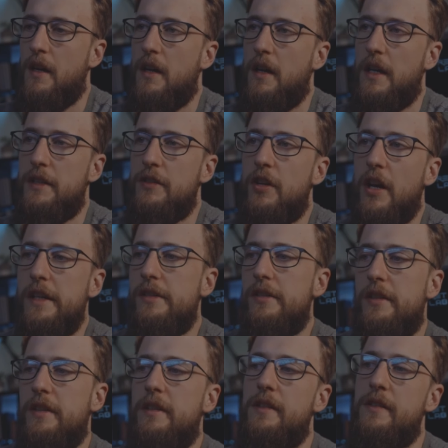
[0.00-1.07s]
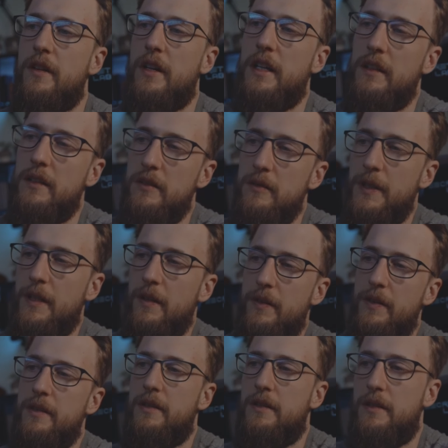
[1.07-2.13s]
I changed the design a little bit
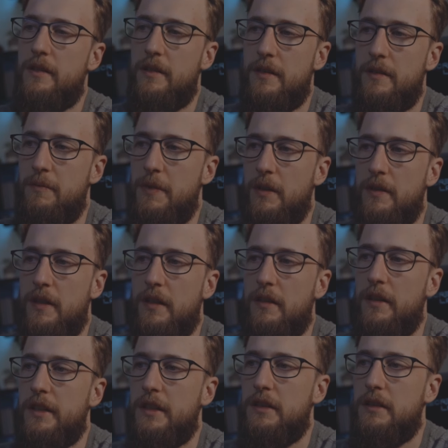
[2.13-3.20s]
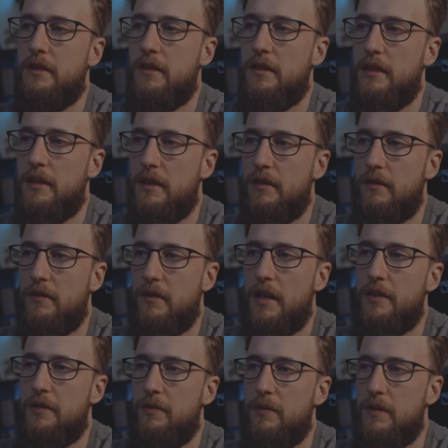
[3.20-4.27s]
on the belt area
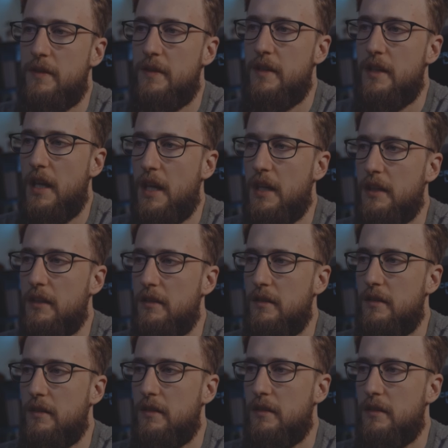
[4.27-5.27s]
right towards the end.